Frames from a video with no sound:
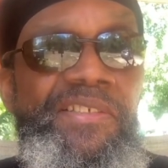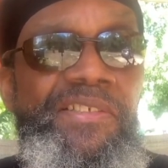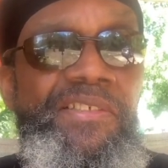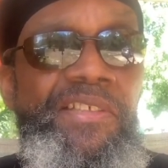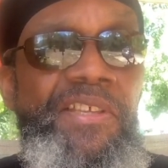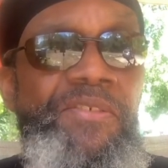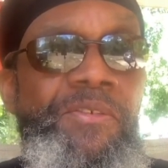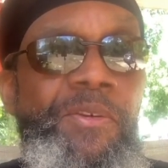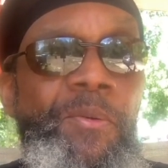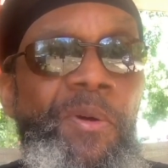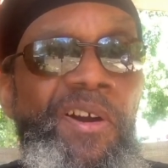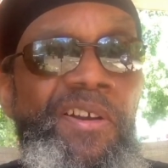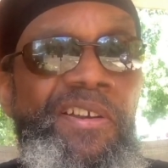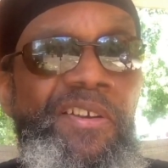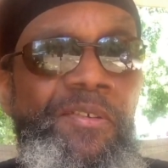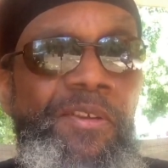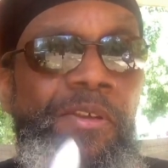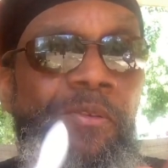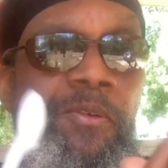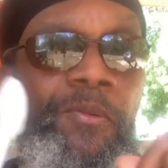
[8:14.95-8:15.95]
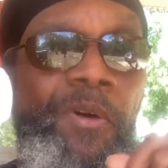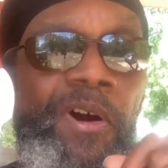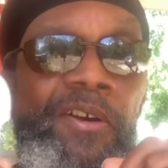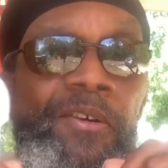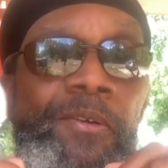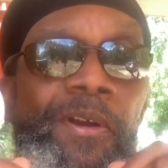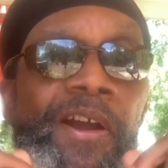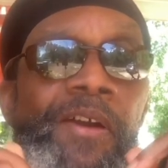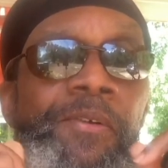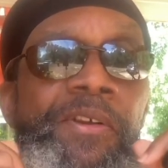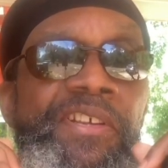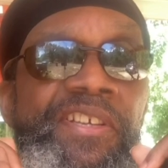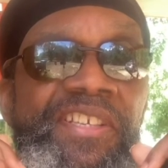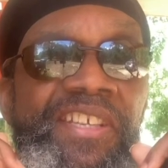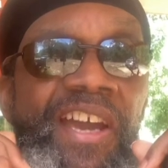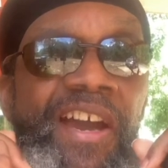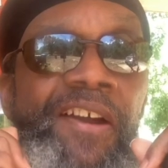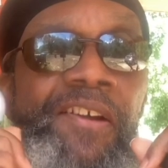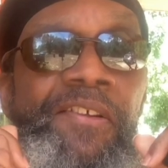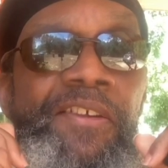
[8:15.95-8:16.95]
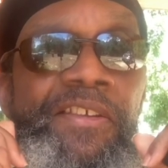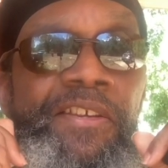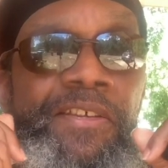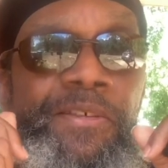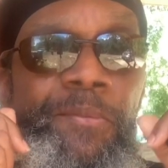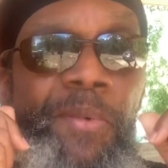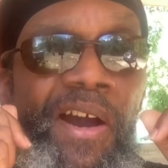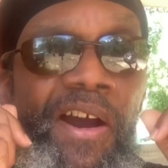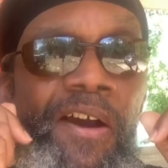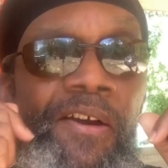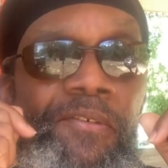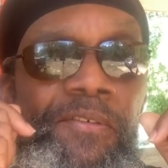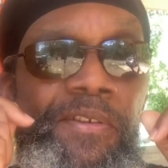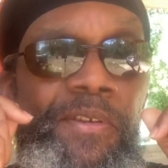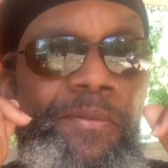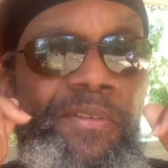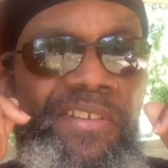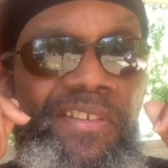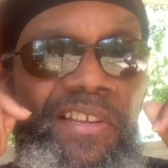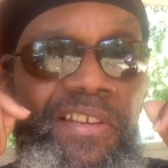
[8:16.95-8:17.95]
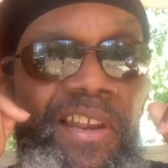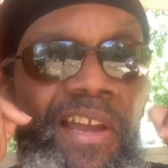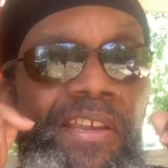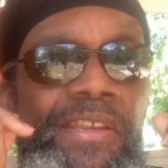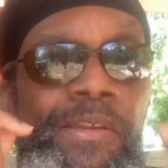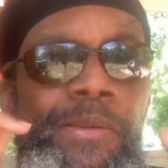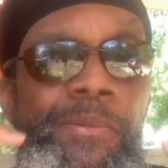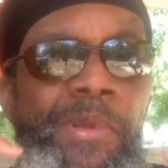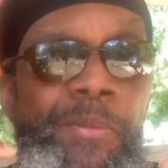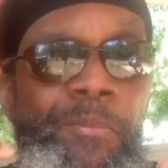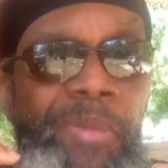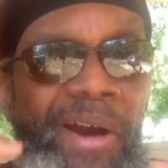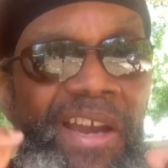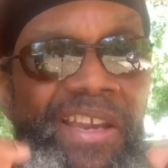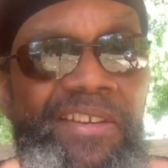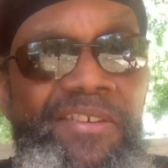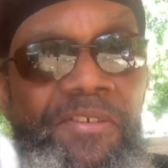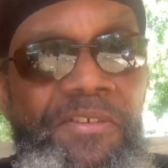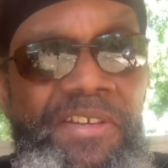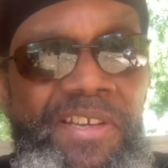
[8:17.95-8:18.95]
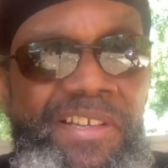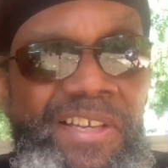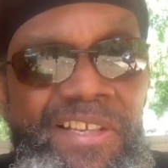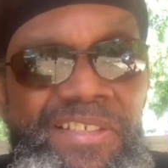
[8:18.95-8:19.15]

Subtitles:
he would walk around with a towel in his mouth. He looked like he'd be biting on it.